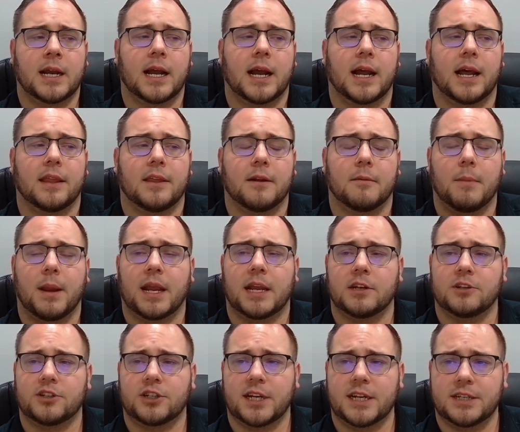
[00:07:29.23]
They're
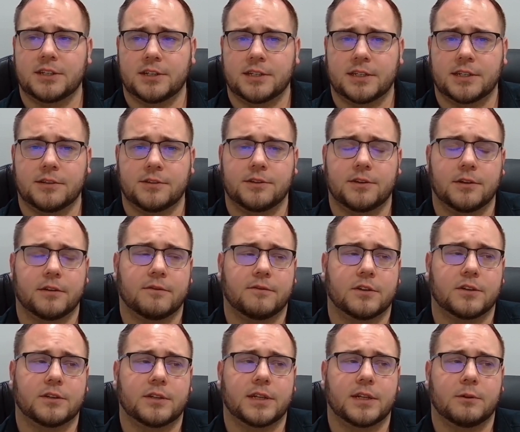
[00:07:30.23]
making changes as
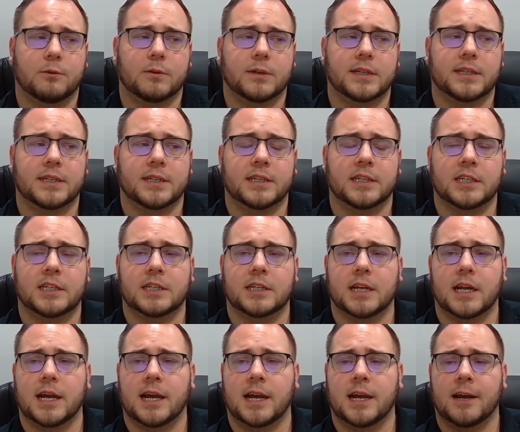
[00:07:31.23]
university
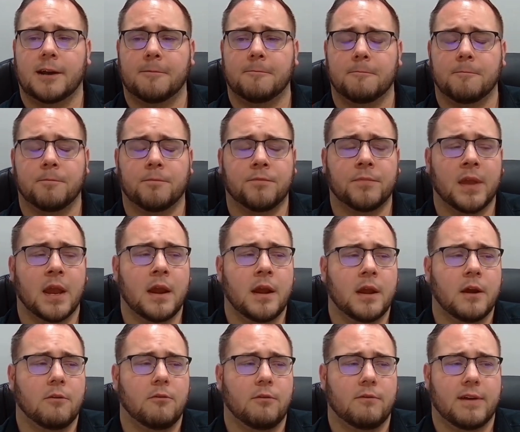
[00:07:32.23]
courses.
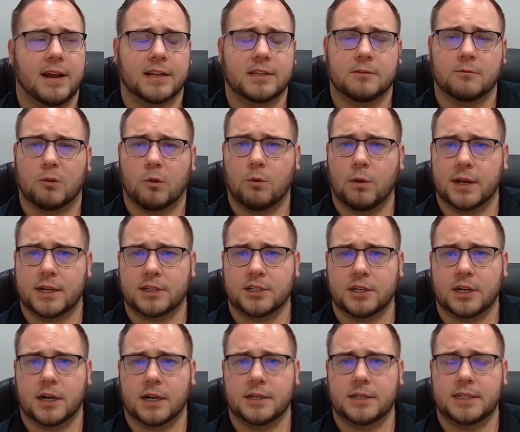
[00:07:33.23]
We've got some quick
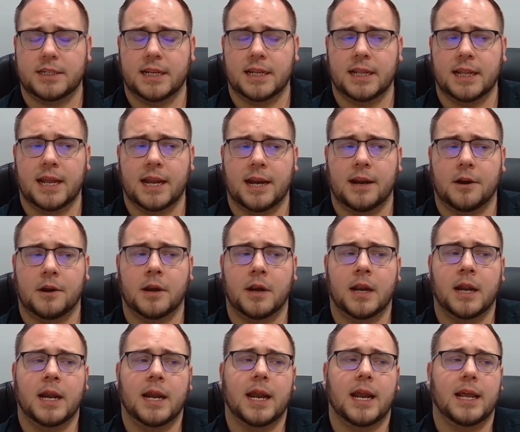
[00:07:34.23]
starts in there,
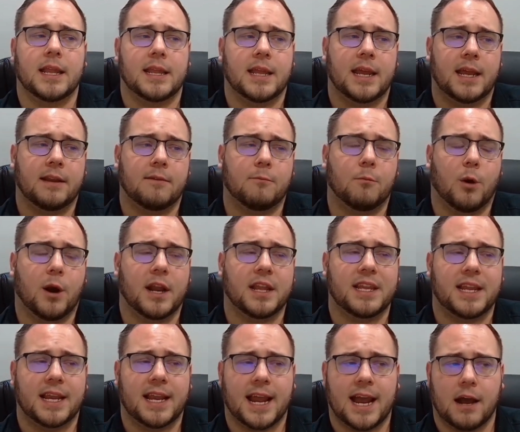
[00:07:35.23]
and then more on
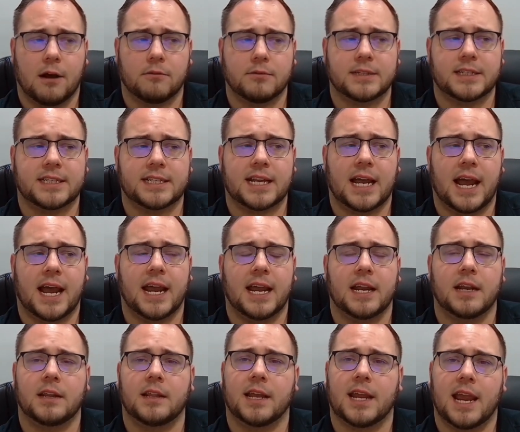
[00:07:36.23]
the account
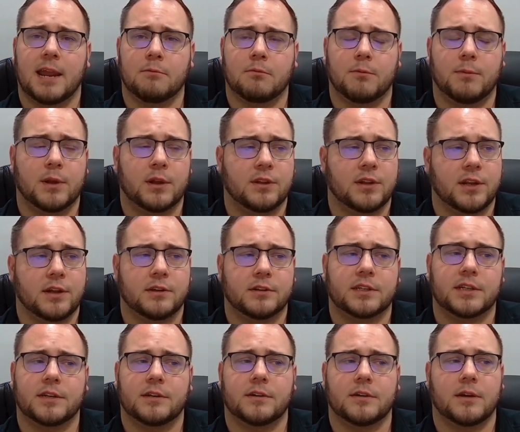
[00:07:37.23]
side, the capability, you
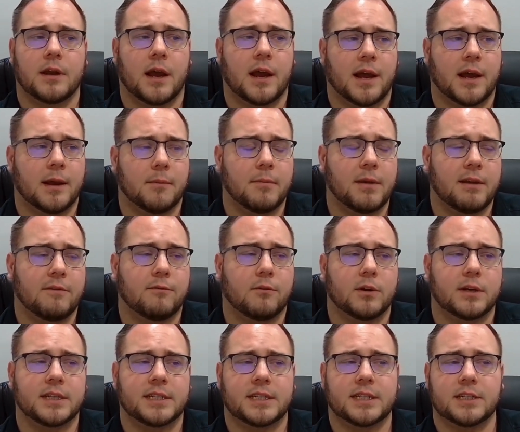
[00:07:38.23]
see your
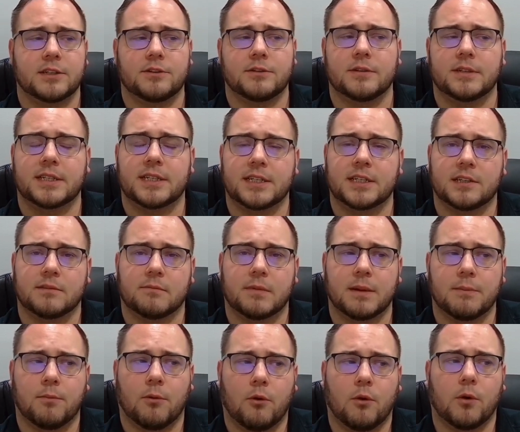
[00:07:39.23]
invoices, you can see some
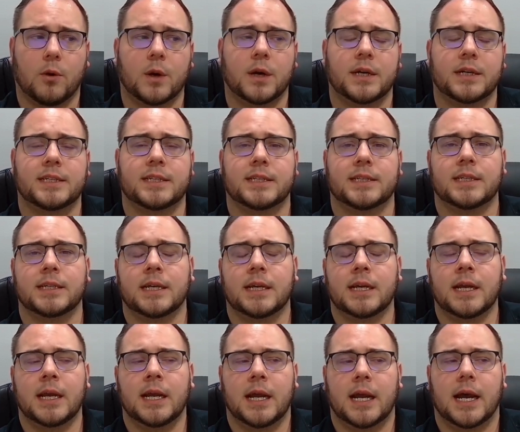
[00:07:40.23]
reports,
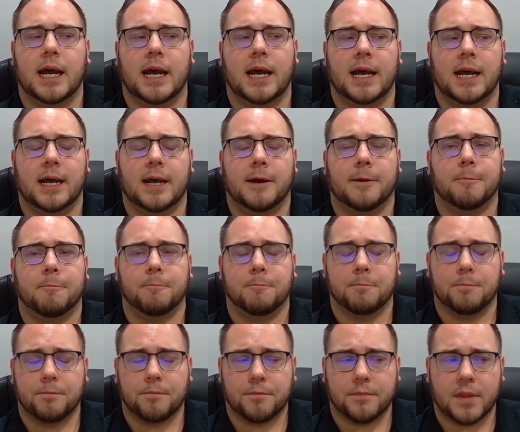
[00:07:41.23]

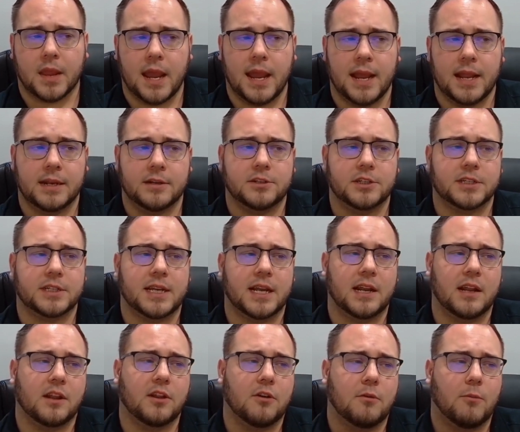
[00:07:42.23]
and just get
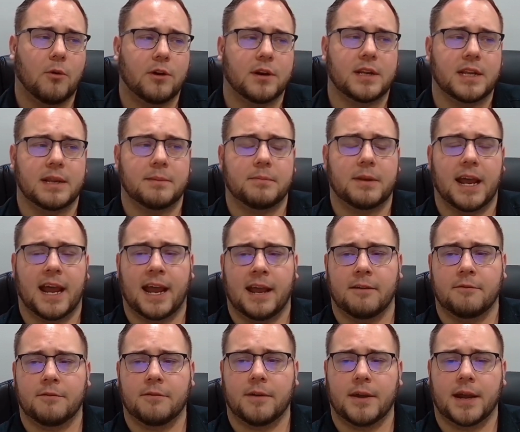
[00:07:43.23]
a little more deep
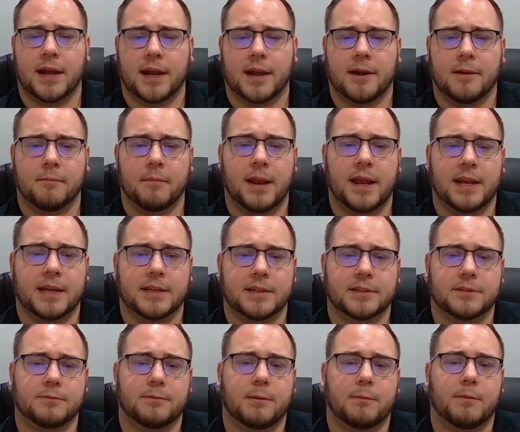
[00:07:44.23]
dive
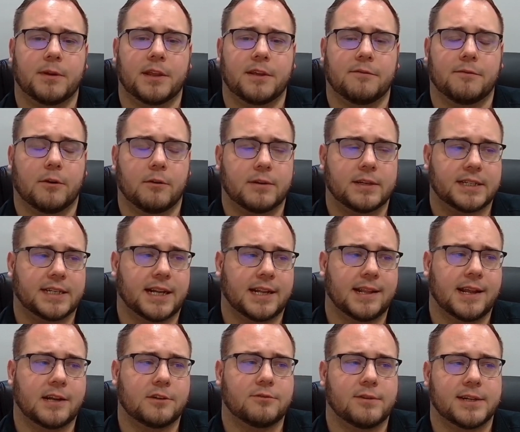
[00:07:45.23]
as we really focus on
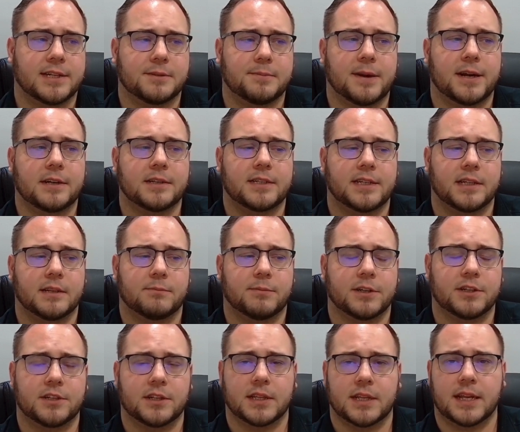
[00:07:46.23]
that transparency and the
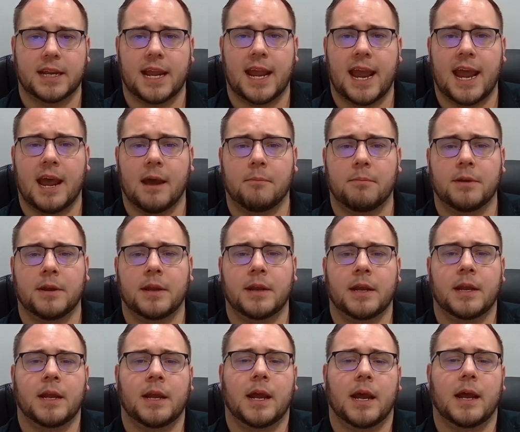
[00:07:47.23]
bridging the gap.
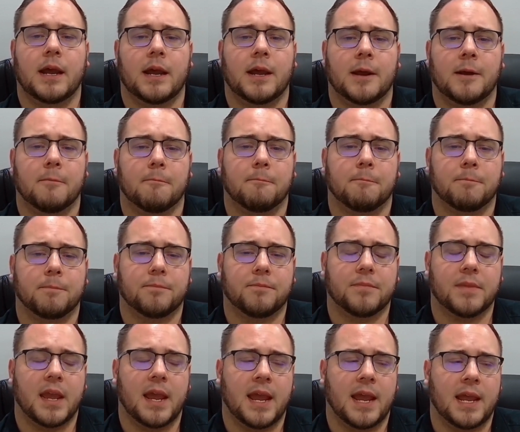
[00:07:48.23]

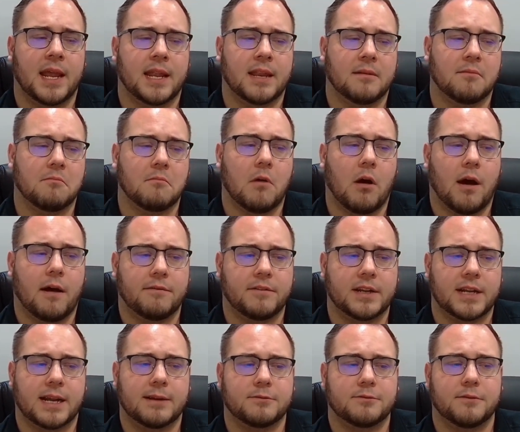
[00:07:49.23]
And
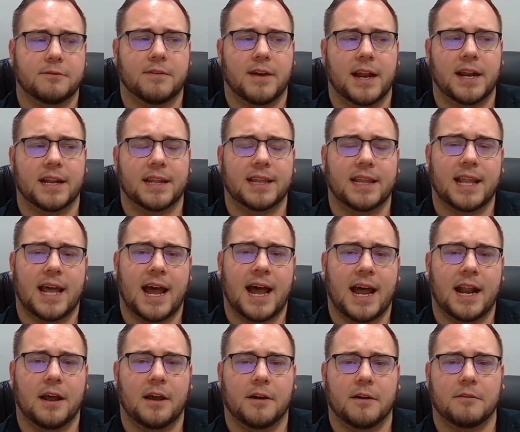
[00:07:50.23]
oftentimes we find a
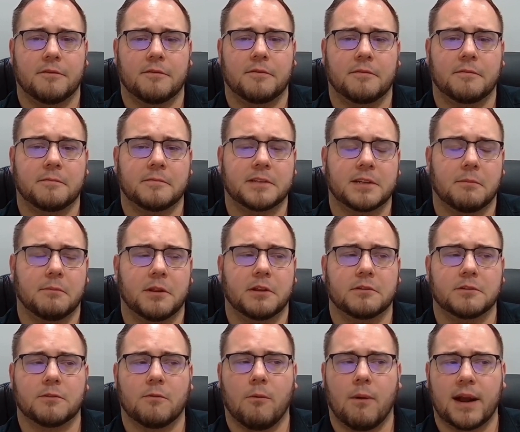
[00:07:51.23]
lot of some of
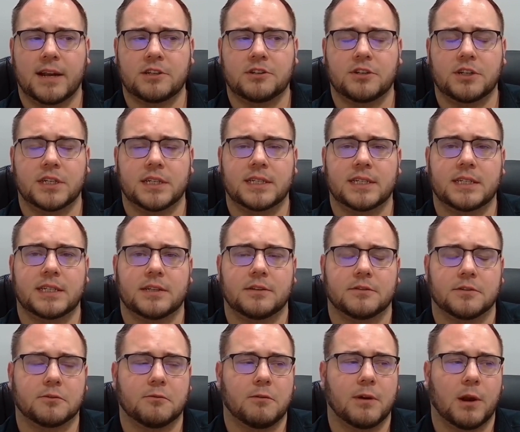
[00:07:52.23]
those questions,
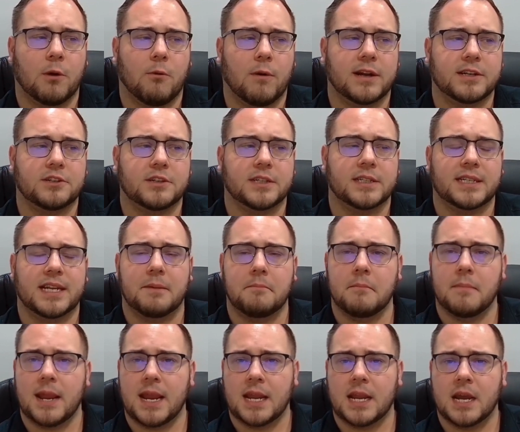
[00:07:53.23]
those quick questions that
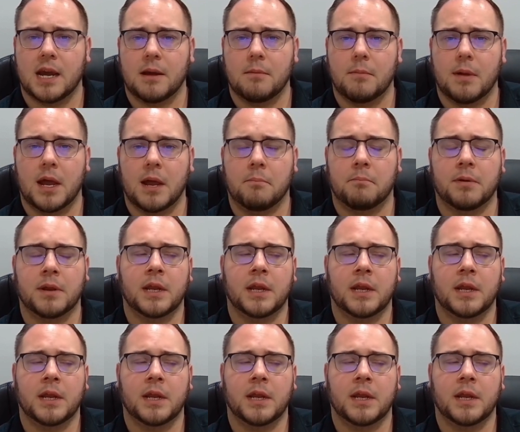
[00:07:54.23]
may come up,